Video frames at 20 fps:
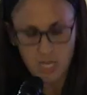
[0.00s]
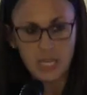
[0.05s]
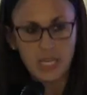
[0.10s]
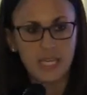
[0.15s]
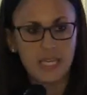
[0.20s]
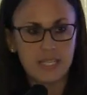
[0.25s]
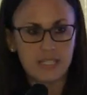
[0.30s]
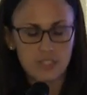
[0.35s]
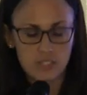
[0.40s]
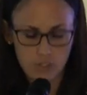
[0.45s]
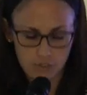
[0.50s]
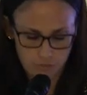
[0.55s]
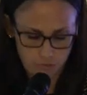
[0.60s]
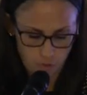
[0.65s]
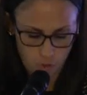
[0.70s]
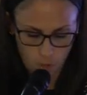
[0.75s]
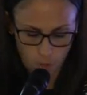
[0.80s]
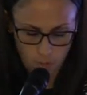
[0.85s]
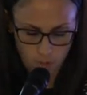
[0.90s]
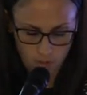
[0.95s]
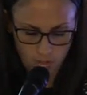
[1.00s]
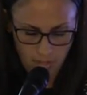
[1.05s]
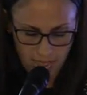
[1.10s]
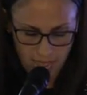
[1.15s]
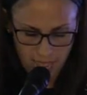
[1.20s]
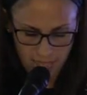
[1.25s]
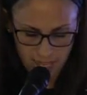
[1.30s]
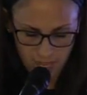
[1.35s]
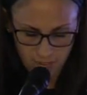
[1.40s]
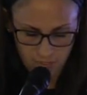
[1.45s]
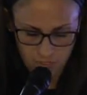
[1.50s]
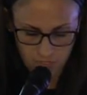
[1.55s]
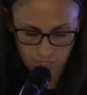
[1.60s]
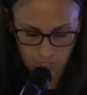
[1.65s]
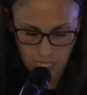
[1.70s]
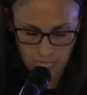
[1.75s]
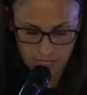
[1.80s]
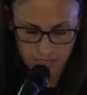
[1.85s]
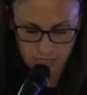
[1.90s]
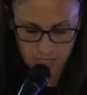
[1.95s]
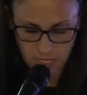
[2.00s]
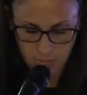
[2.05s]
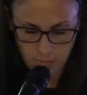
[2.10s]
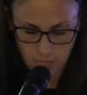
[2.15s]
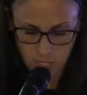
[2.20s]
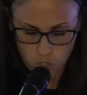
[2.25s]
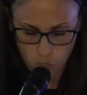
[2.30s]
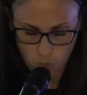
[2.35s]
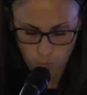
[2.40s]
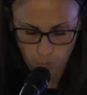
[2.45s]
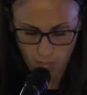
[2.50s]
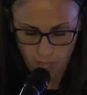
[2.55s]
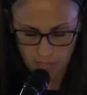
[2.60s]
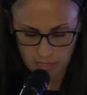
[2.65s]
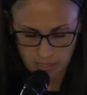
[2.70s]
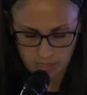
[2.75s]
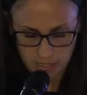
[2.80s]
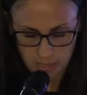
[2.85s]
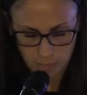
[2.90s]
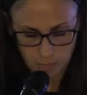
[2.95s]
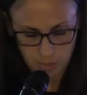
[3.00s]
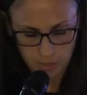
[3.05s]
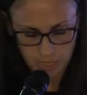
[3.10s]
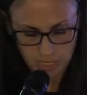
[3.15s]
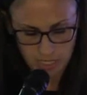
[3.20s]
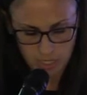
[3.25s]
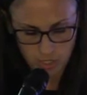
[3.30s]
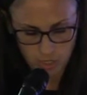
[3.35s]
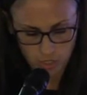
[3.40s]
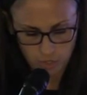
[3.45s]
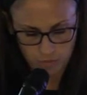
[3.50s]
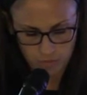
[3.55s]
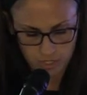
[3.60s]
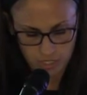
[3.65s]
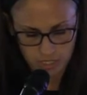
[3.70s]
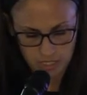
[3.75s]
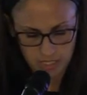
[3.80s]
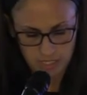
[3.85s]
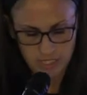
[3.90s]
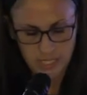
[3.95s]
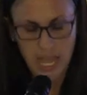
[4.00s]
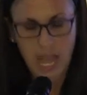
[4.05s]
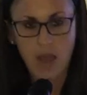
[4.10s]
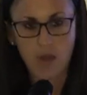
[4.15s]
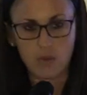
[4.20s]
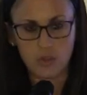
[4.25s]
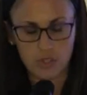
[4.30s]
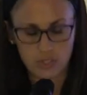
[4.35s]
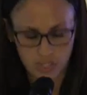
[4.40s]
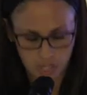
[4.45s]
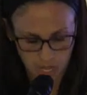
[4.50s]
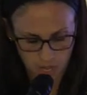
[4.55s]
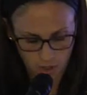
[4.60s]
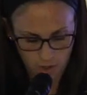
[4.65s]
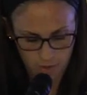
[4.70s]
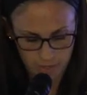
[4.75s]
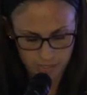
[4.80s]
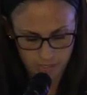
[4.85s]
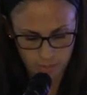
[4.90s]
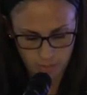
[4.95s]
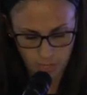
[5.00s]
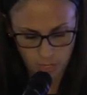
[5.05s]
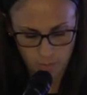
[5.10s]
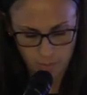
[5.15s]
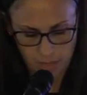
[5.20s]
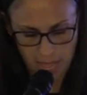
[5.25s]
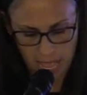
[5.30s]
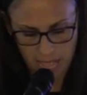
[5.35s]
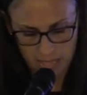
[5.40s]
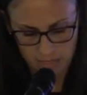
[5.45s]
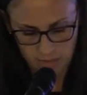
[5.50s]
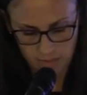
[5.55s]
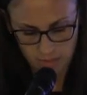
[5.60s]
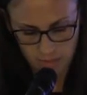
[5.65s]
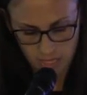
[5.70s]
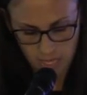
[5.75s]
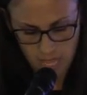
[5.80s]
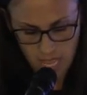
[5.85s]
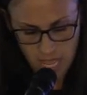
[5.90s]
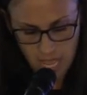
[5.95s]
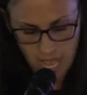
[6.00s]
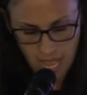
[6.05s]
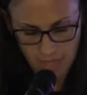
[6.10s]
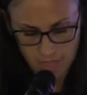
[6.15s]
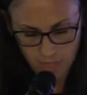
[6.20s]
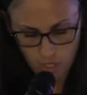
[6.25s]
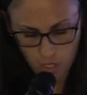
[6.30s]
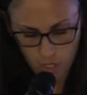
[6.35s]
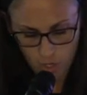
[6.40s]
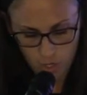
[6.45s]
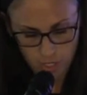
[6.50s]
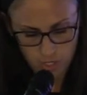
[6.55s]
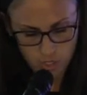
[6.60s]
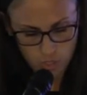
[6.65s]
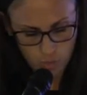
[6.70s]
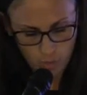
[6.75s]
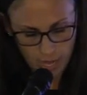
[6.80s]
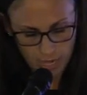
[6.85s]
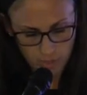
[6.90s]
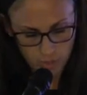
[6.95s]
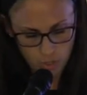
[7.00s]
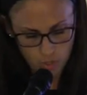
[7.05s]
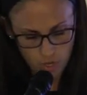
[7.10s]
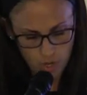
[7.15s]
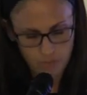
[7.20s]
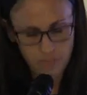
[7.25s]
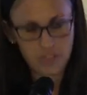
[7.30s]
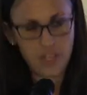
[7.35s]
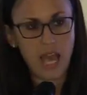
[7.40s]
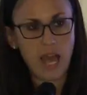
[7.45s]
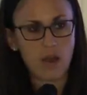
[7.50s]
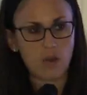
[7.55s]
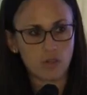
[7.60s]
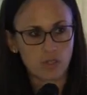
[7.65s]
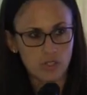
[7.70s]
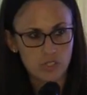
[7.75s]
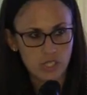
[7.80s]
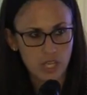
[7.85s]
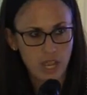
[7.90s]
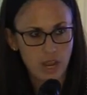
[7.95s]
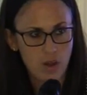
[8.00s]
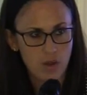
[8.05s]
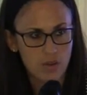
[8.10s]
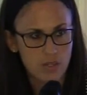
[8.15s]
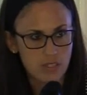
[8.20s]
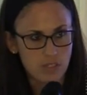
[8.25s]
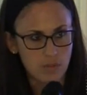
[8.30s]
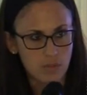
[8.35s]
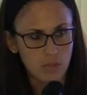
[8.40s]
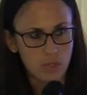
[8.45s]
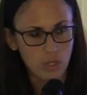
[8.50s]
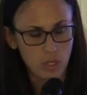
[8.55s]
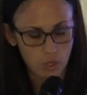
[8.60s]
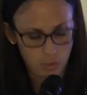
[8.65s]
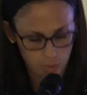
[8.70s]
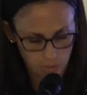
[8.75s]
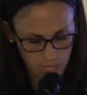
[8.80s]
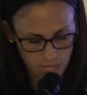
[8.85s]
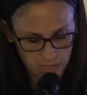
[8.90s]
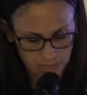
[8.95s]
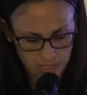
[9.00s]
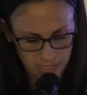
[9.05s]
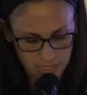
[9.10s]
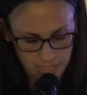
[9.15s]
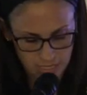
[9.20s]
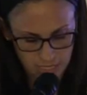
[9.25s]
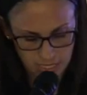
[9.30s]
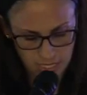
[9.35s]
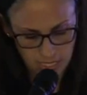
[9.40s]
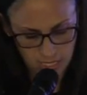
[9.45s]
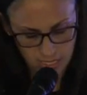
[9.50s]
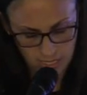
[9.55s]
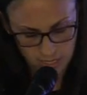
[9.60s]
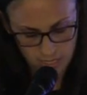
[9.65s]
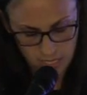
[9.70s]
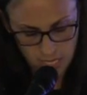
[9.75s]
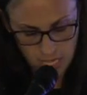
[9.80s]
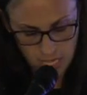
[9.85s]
He is the former head of the London Metropolitan Police Service's Counterterrorism Command and the current director of Counterterrorism Global L T D.